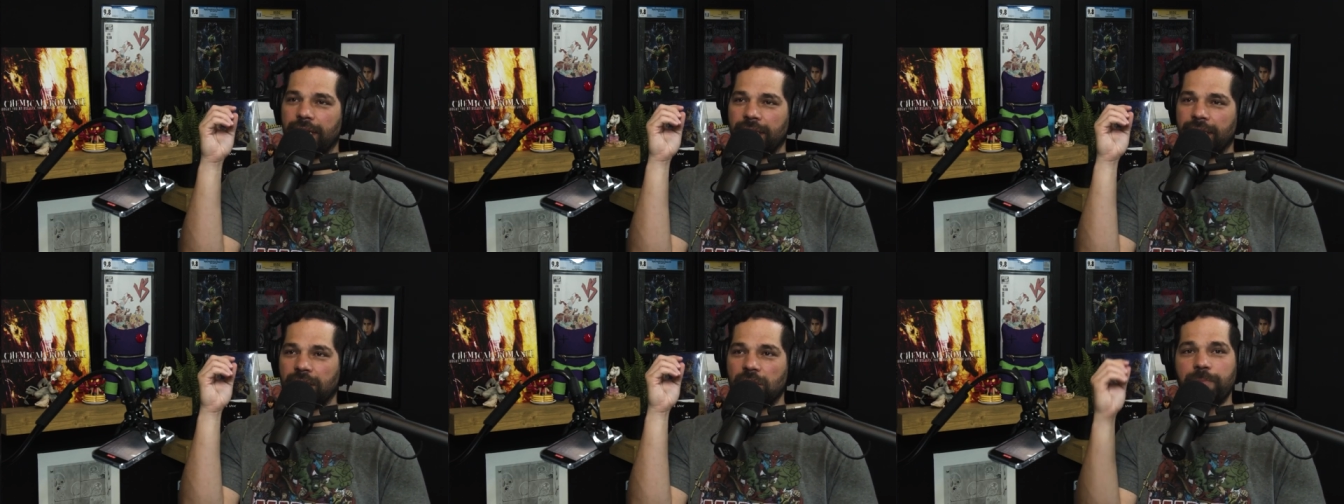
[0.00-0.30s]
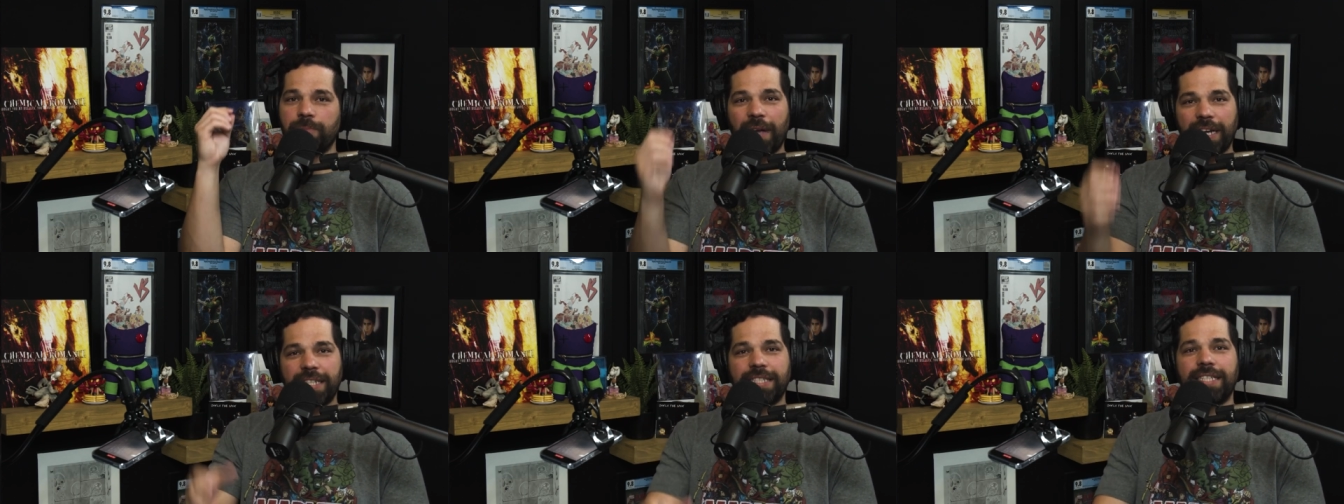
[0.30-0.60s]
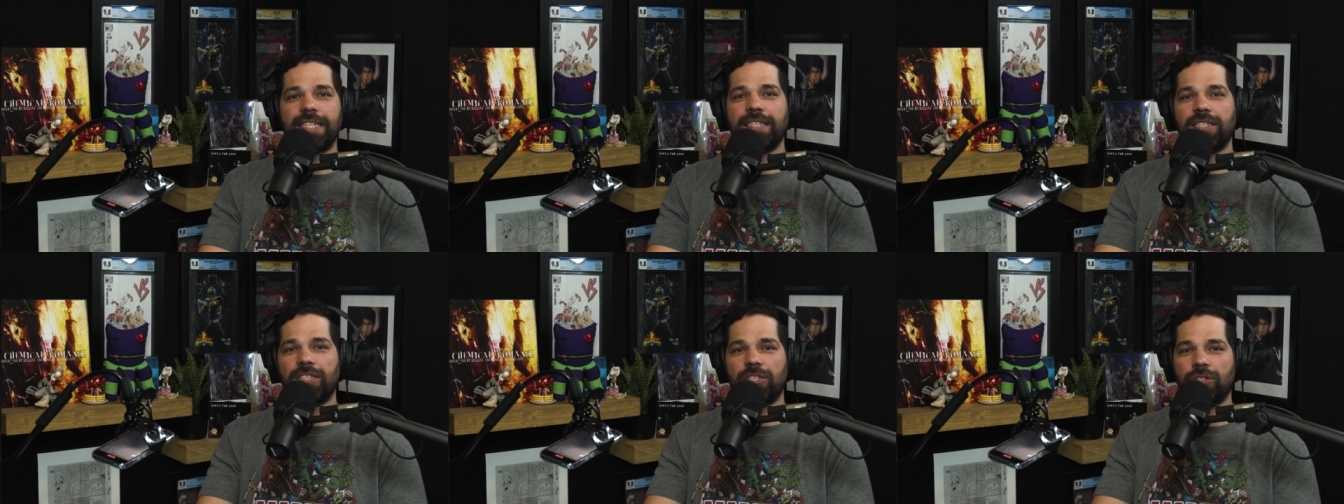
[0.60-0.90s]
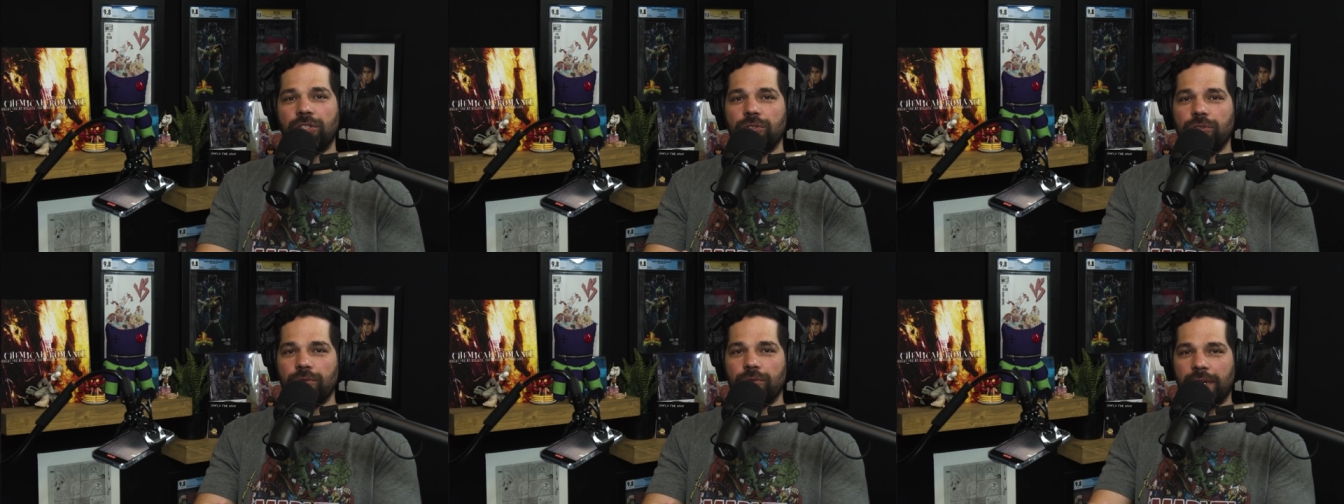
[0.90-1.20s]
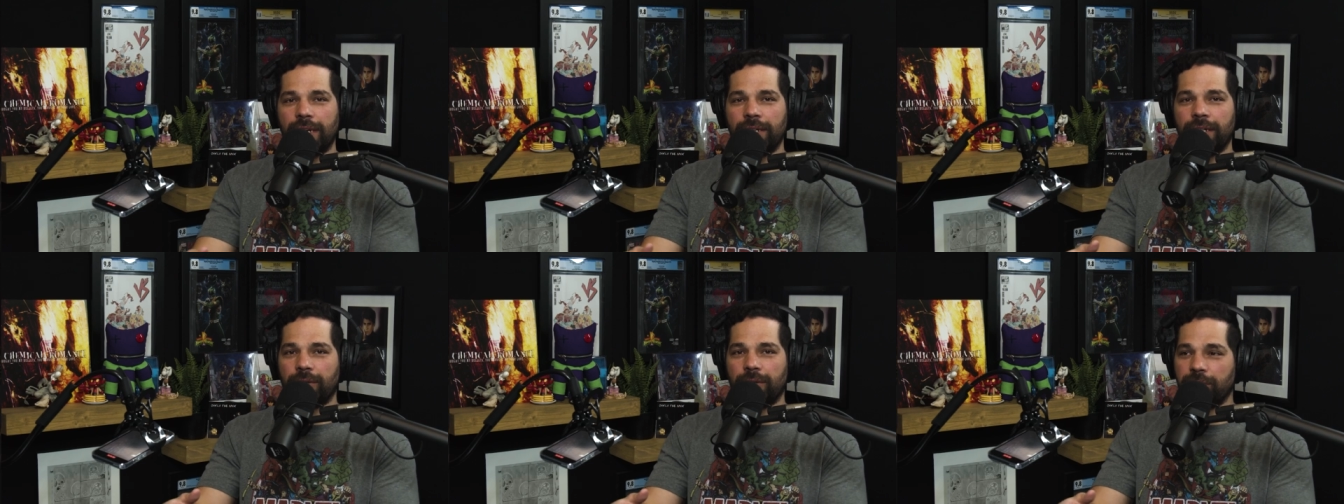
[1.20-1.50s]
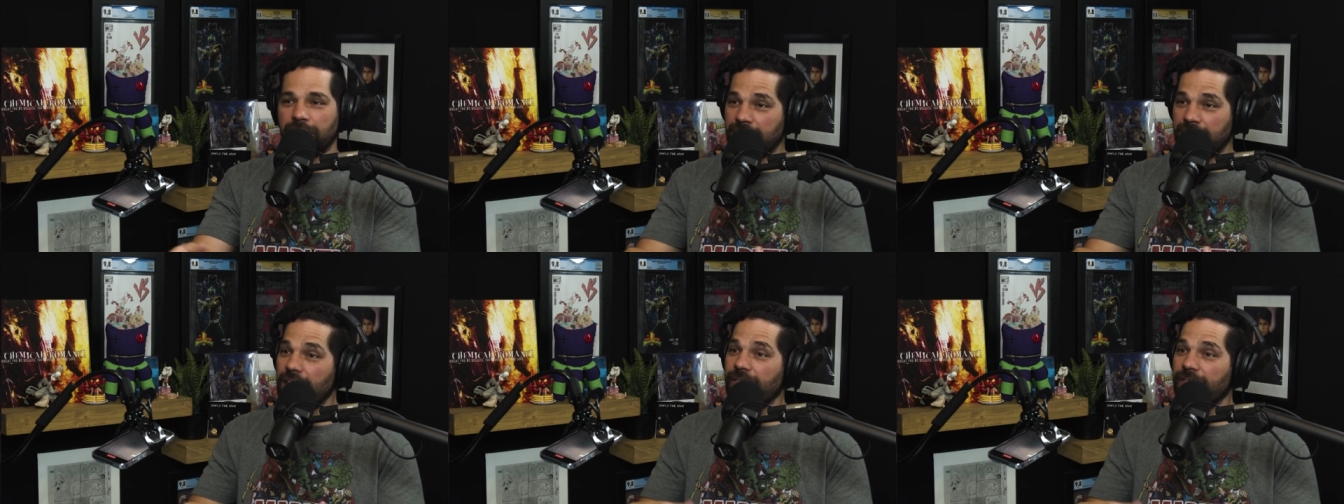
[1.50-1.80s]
expecting to uh, receive from